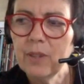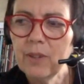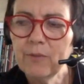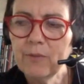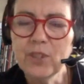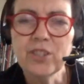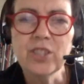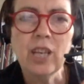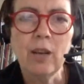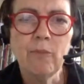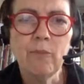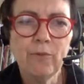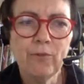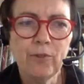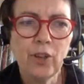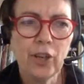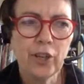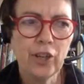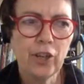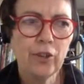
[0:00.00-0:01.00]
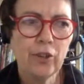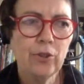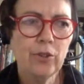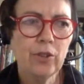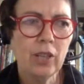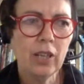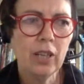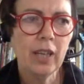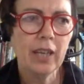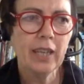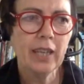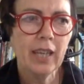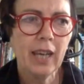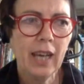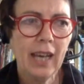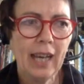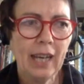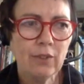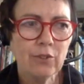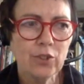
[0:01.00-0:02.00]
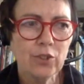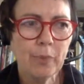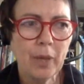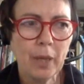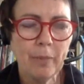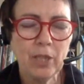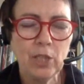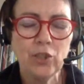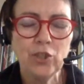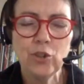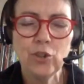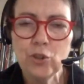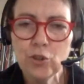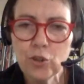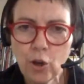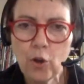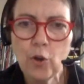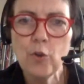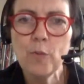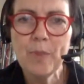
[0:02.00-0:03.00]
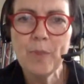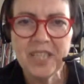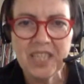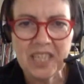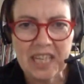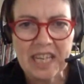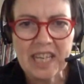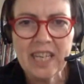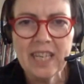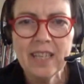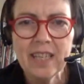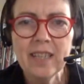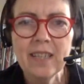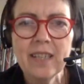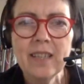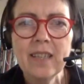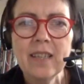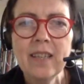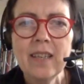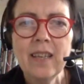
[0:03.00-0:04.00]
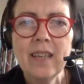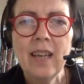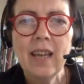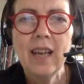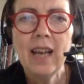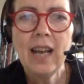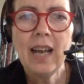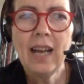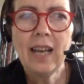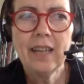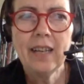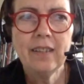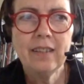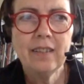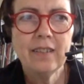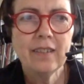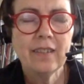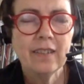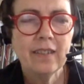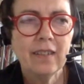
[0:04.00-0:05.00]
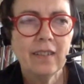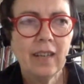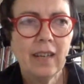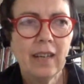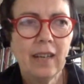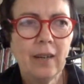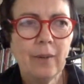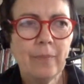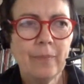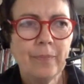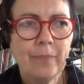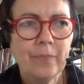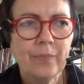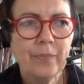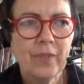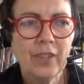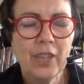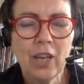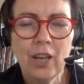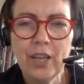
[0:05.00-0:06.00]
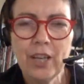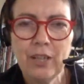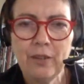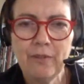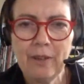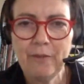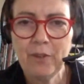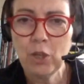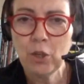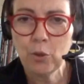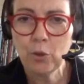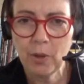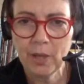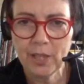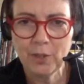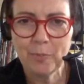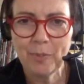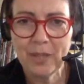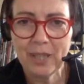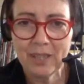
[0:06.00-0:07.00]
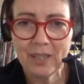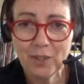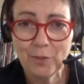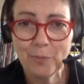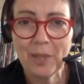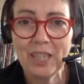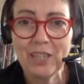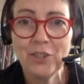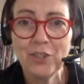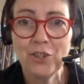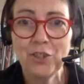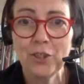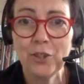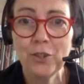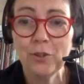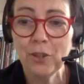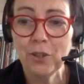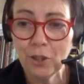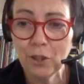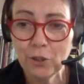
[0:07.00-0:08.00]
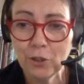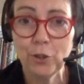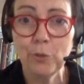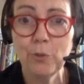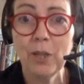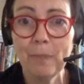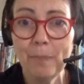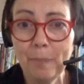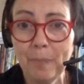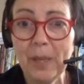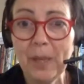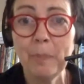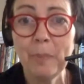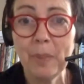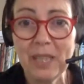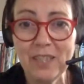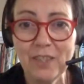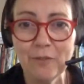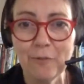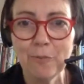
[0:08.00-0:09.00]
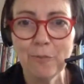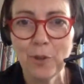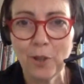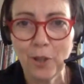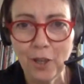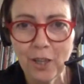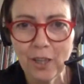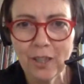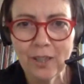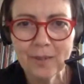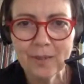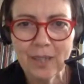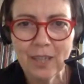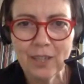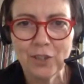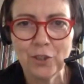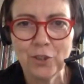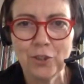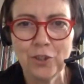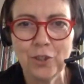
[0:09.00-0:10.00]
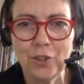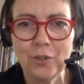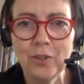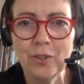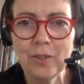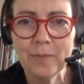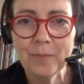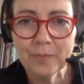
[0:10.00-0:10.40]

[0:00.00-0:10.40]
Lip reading: some whānau, like house may be so busy, and the idea of having a quiet space to do a big piece of work as a student